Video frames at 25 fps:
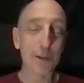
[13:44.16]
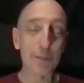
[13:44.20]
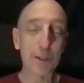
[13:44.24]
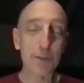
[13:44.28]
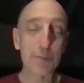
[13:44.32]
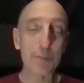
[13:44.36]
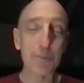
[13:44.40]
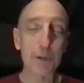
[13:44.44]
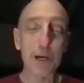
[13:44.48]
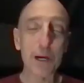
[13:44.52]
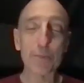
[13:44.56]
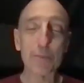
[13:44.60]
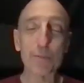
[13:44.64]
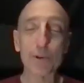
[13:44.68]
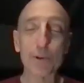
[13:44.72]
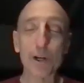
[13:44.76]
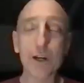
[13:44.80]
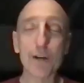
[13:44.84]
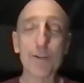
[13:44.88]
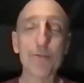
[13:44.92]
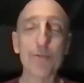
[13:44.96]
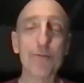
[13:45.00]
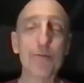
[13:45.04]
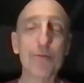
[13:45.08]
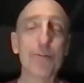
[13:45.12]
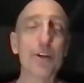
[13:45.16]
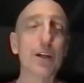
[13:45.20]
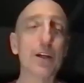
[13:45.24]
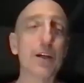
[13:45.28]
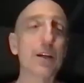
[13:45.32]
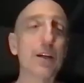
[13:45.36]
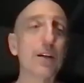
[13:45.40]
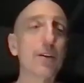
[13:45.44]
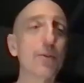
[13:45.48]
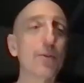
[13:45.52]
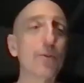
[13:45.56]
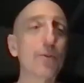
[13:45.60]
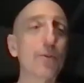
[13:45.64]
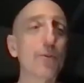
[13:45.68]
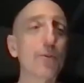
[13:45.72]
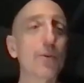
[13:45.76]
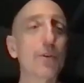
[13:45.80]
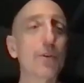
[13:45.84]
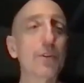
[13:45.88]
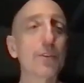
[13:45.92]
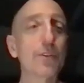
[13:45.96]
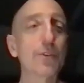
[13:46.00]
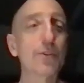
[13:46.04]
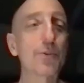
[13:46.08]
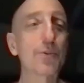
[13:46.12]
you. I mean, Bob Ruff
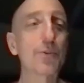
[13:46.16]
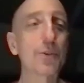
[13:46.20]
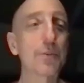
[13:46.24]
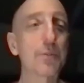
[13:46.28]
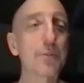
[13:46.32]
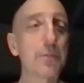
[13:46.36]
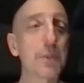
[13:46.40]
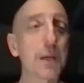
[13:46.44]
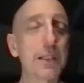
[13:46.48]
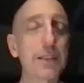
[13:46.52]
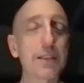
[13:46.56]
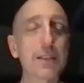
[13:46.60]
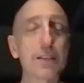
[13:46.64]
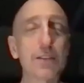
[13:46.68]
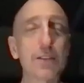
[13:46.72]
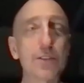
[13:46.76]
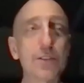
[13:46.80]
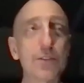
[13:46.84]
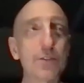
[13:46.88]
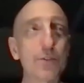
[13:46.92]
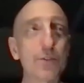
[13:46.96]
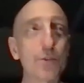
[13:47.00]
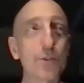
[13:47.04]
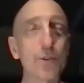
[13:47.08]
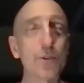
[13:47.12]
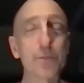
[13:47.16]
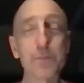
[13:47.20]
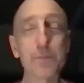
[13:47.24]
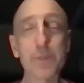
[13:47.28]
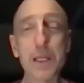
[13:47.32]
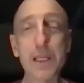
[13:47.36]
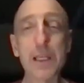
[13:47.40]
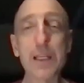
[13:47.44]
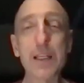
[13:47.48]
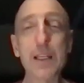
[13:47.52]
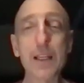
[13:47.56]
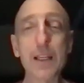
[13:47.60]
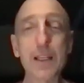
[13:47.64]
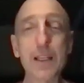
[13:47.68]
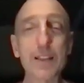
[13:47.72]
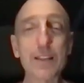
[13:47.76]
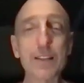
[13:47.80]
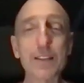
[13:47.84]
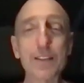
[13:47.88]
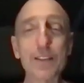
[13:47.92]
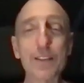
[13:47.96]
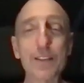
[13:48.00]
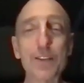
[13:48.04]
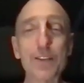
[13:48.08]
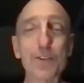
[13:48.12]
sort of mentored me
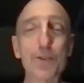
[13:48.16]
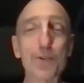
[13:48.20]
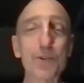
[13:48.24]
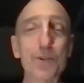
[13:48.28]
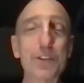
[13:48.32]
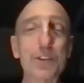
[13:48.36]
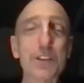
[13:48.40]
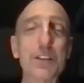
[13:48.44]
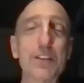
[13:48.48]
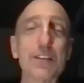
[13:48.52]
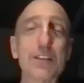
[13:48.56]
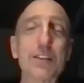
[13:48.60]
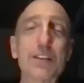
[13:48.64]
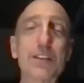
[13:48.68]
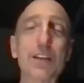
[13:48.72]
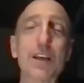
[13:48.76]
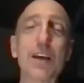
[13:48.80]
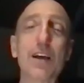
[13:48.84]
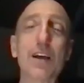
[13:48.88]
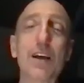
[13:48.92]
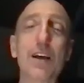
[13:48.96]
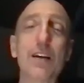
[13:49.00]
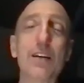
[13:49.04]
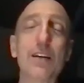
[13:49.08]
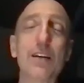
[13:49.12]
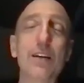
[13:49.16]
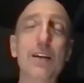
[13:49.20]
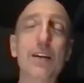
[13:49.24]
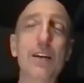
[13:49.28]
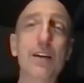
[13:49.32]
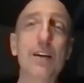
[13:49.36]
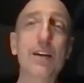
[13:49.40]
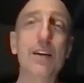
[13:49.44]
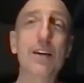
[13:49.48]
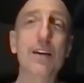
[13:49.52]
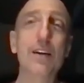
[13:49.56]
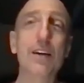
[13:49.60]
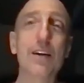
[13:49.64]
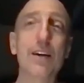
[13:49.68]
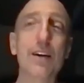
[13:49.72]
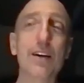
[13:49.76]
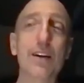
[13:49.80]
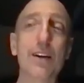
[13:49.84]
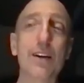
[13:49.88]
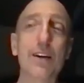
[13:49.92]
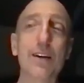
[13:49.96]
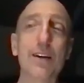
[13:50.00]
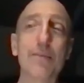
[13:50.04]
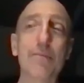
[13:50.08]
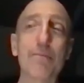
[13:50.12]
into doing this, and
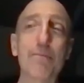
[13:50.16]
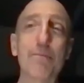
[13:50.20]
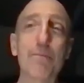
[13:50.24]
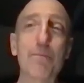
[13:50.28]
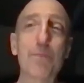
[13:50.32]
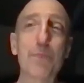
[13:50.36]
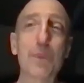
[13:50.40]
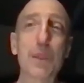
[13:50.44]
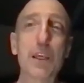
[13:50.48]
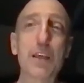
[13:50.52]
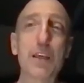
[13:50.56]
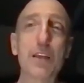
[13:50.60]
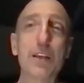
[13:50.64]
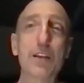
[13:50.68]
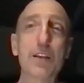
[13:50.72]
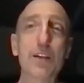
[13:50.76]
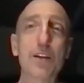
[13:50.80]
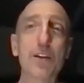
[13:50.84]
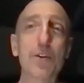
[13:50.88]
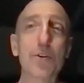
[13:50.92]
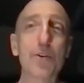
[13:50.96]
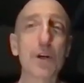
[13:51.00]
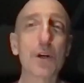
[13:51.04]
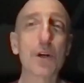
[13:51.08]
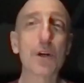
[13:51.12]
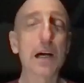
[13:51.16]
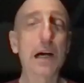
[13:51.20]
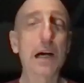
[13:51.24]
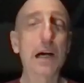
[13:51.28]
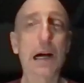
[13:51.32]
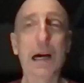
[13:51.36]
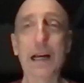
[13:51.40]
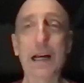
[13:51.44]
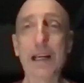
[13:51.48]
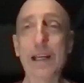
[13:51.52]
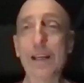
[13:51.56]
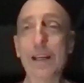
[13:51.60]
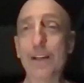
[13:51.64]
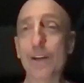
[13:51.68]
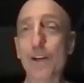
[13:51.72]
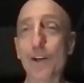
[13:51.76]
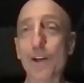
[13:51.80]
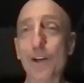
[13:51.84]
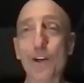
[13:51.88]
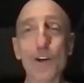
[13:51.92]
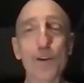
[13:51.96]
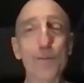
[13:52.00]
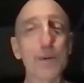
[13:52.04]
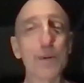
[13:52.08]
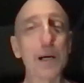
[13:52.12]
um, I had
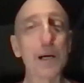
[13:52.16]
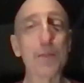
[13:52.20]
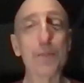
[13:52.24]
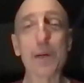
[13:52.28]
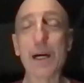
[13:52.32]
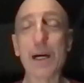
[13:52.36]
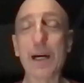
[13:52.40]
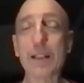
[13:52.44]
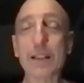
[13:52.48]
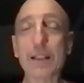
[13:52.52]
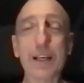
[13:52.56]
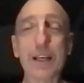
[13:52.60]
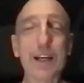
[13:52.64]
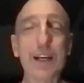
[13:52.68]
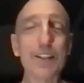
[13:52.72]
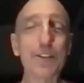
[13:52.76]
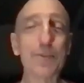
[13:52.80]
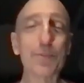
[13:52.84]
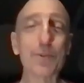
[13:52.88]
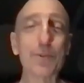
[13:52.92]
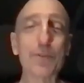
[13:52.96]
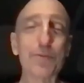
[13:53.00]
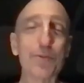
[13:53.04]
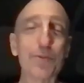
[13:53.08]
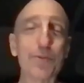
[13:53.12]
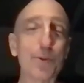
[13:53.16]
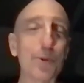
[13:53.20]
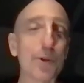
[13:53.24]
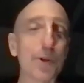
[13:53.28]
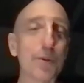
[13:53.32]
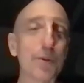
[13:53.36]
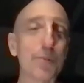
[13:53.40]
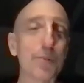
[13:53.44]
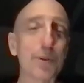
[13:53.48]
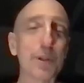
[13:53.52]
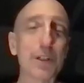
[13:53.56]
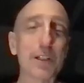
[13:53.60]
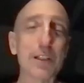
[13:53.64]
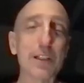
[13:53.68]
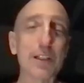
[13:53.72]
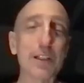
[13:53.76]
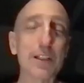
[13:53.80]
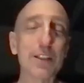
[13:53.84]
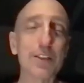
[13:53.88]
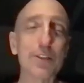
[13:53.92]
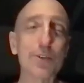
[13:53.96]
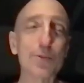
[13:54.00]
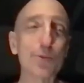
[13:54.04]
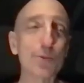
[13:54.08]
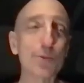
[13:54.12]
heard about podcasts before, but
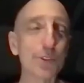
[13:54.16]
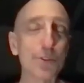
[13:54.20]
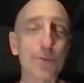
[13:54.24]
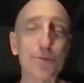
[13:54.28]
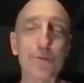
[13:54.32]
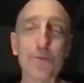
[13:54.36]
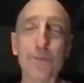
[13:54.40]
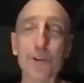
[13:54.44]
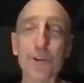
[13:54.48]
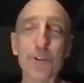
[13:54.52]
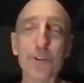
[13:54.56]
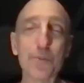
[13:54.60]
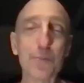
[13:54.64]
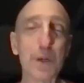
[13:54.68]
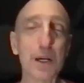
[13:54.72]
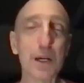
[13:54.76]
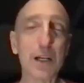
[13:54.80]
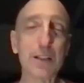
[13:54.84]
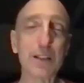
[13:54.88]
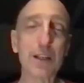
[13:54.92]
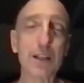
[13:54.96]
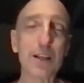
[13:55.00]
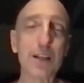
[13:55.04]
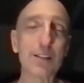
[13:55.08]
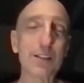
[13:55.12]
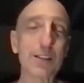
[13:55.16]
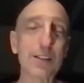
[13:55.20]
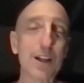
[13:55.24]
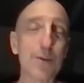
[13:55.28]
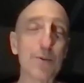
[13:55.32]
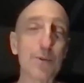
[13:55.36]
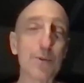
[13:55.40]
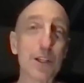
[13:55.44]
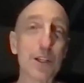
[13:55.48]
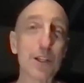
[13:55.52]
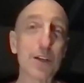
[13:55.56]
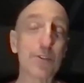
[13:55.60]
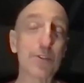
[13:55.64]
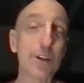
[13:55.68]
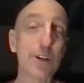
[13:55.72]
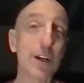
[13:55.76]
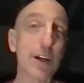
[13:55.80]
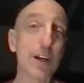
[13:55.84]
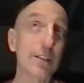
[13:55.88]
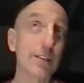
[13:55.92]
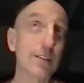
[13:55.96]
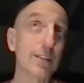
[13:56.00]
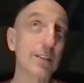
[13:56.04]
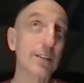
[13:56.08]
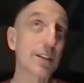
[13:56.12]
his was the first podcast I was ever
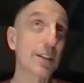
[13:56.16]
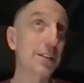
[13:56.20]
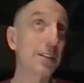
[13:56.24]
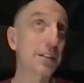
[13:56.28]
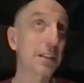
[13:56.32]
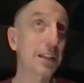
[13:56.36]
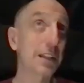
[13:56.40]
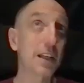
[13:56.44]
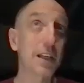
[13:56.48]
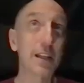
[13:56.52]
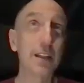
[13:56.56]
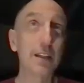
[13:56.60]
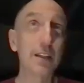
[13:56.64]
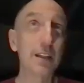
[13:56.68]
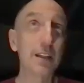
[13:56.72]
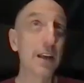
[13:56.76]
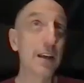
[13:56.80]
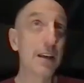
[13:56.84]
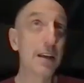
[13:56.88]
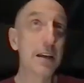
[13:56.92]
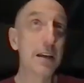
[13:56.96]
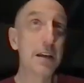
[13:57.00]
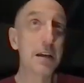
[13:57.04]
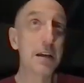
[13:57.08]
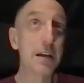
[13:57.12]
on. Since then,